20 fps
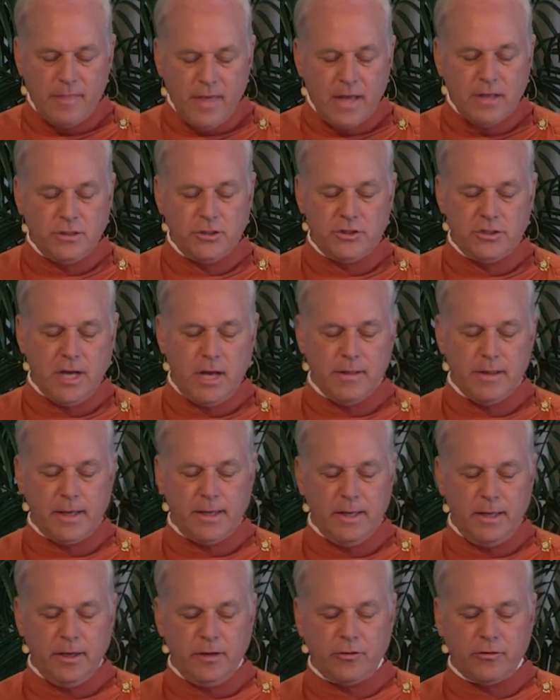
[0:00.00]
then shall
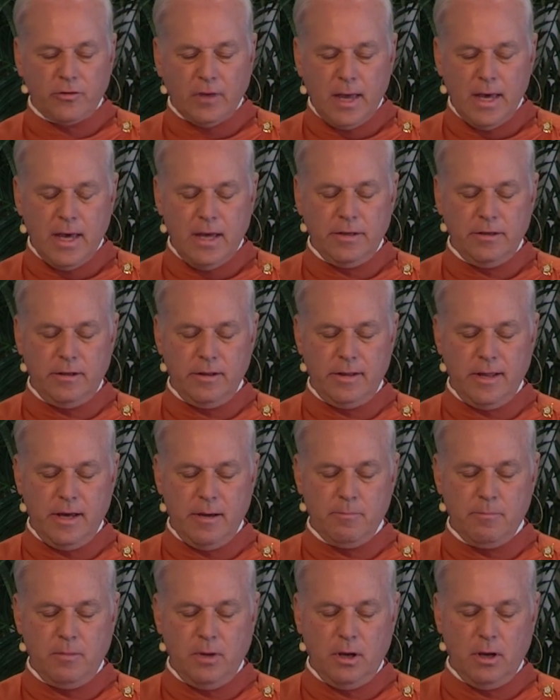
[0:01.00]
the king say unto
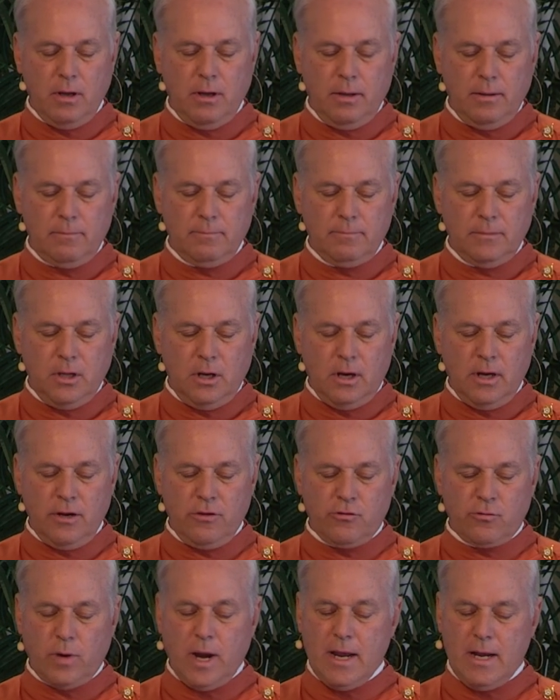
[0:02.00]
them
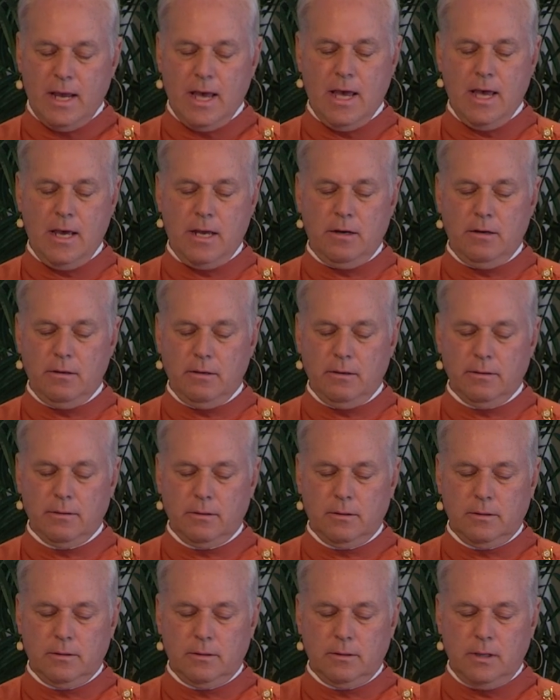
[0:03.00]
on his right hand,
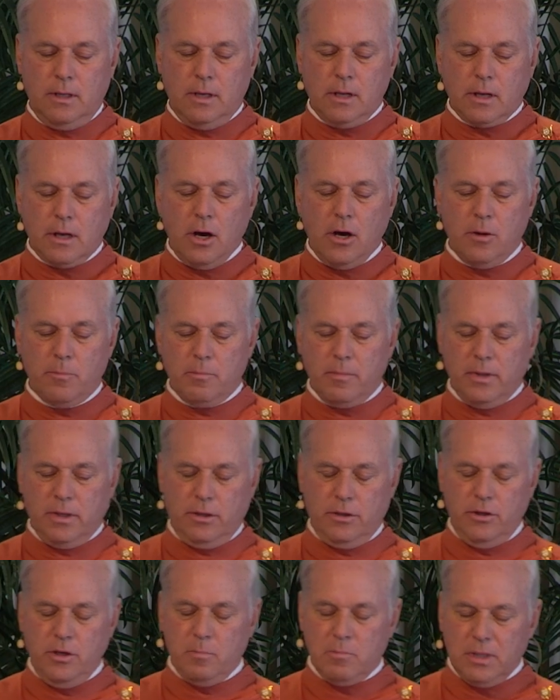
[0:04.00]
come,
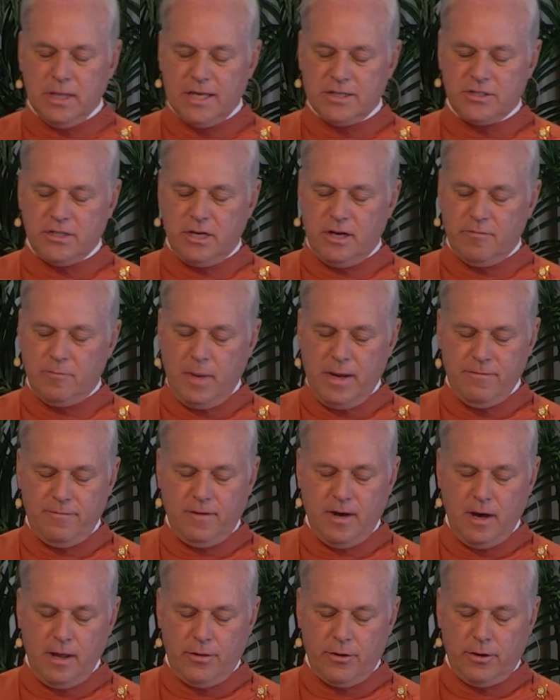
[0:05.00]
ye blessed of my
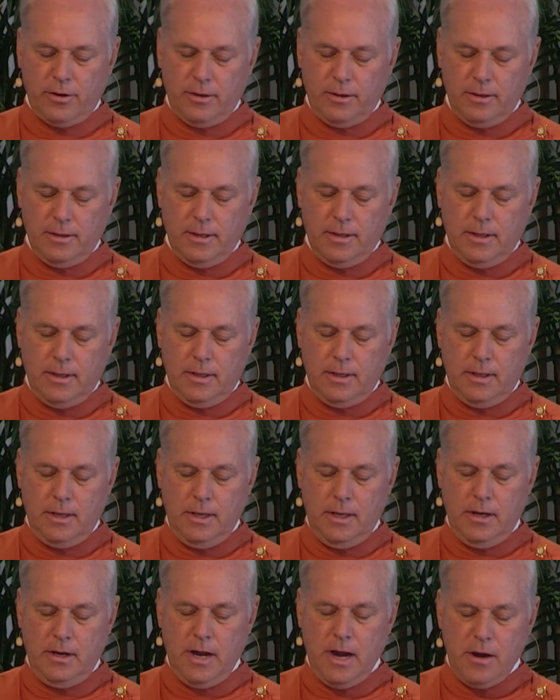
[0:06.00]
Father,
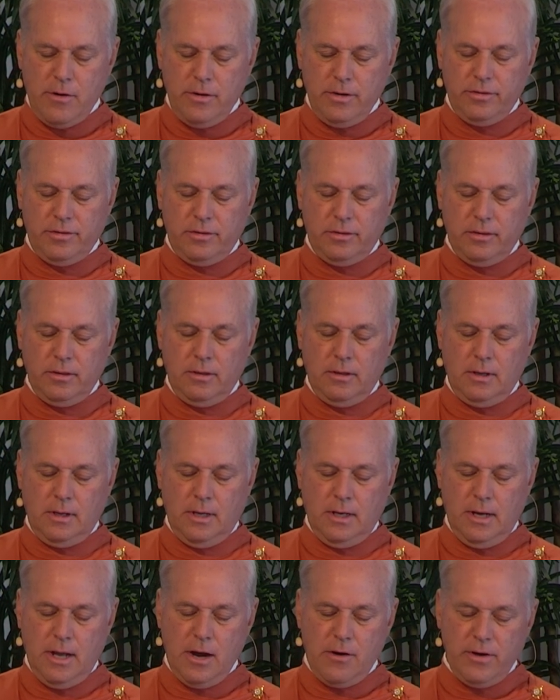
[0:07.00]
inherit
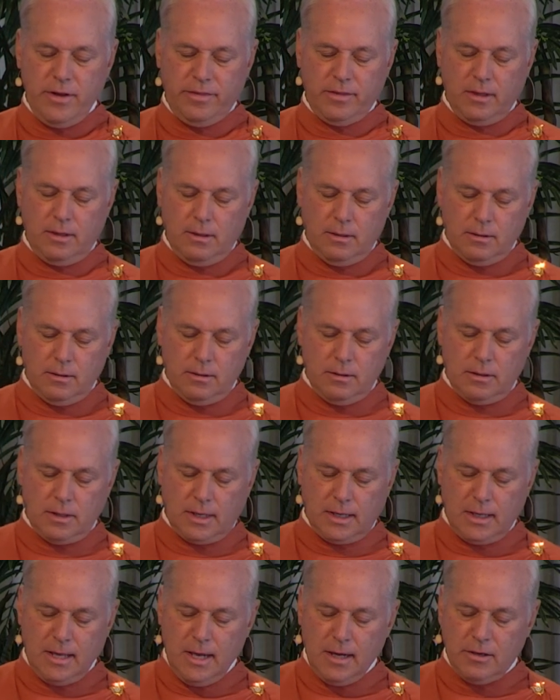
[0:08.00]

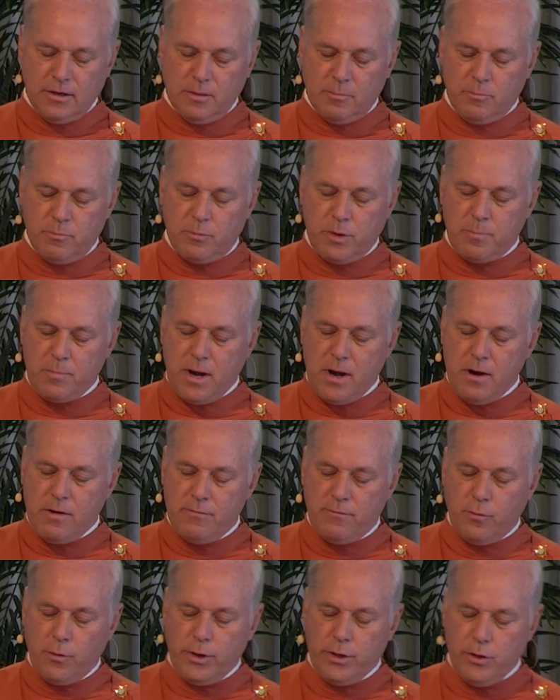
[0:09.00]
the kingdom
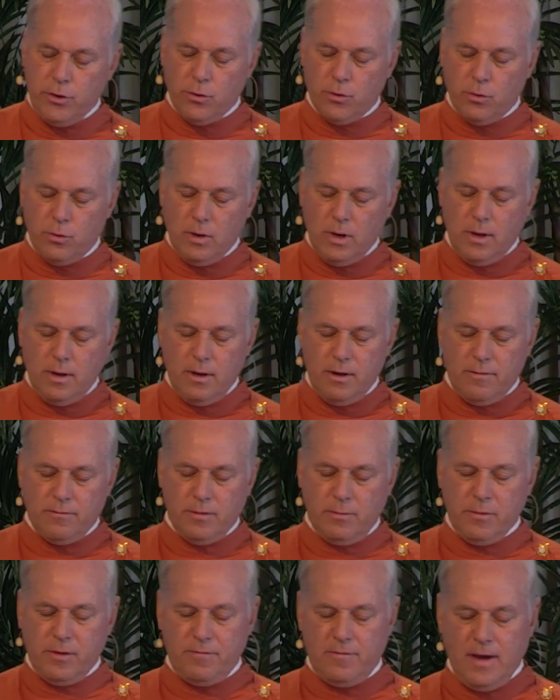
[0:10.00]
prepared for you
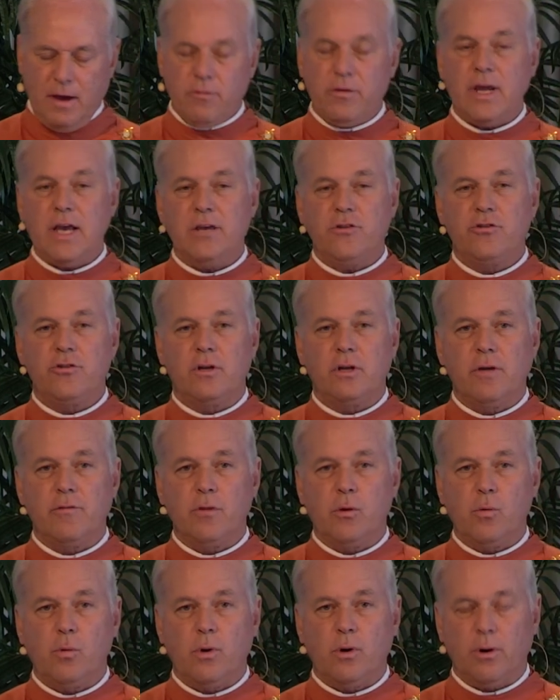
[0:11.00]
from the foundation
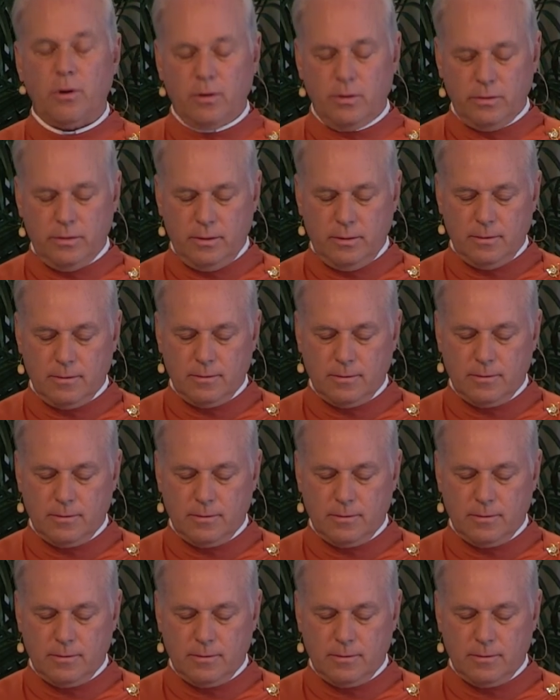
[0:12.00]
of the world.